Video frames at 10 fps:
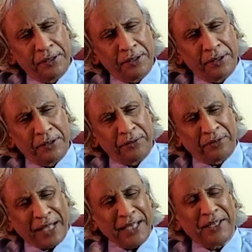
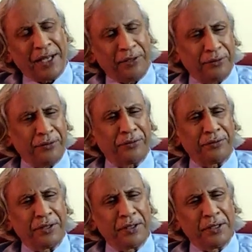sanitizes
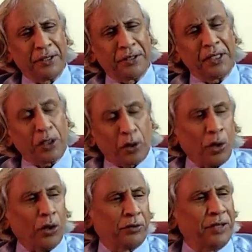the
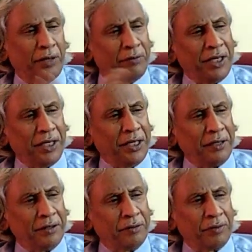cloth we are
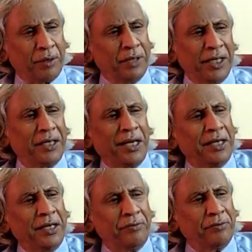wearing from any
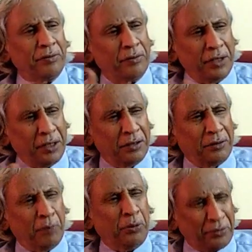kind of,
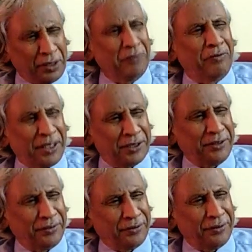suppose,
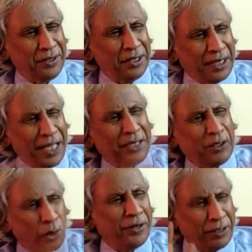infections, like
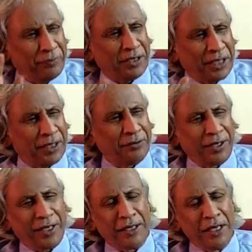COVID infection, let us
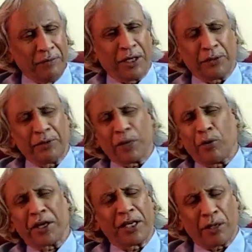take. Because we are
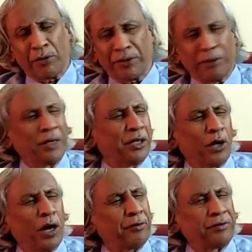walking around, somebody
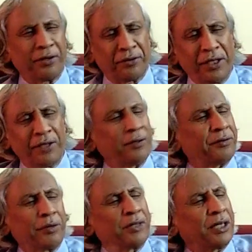coughs and sneezes,
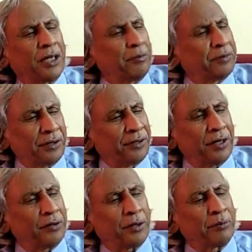something comes and
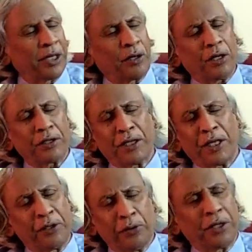settles on my cloth, and I
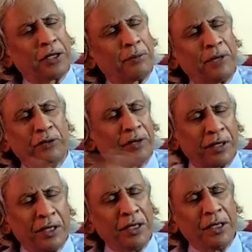know it remains
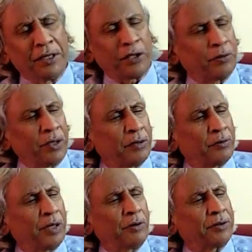for next 12
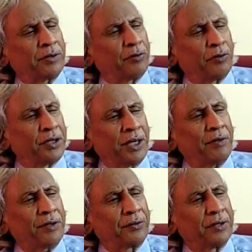hours or 14 hours.